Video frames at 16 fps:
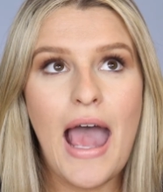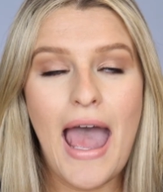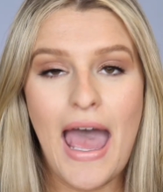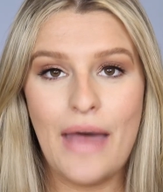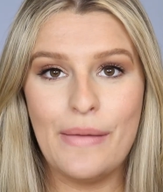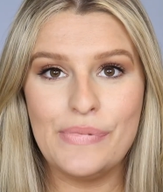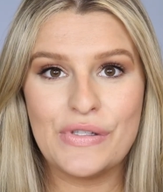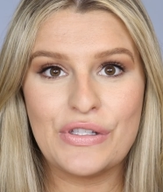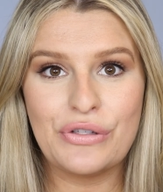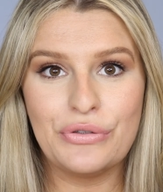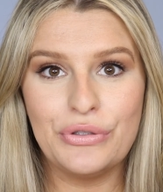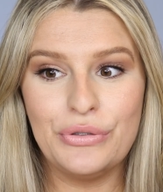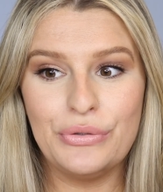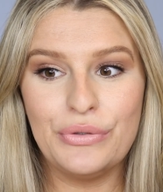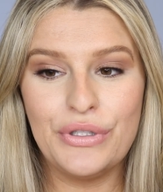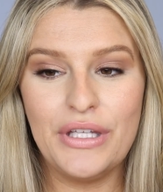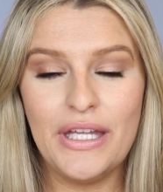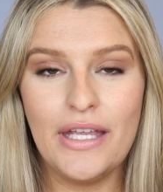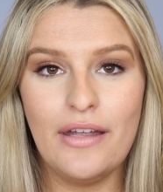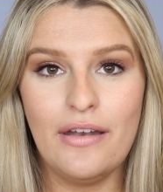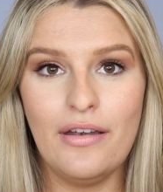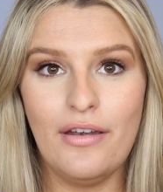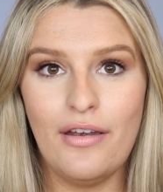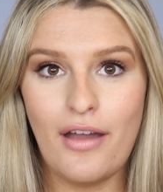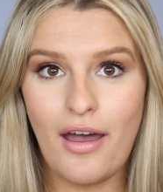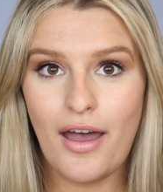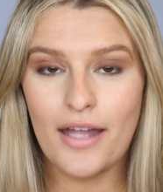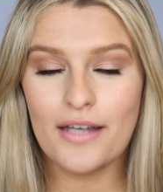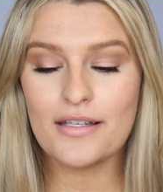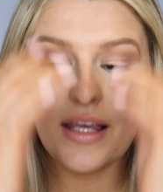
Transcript: Absolutely not.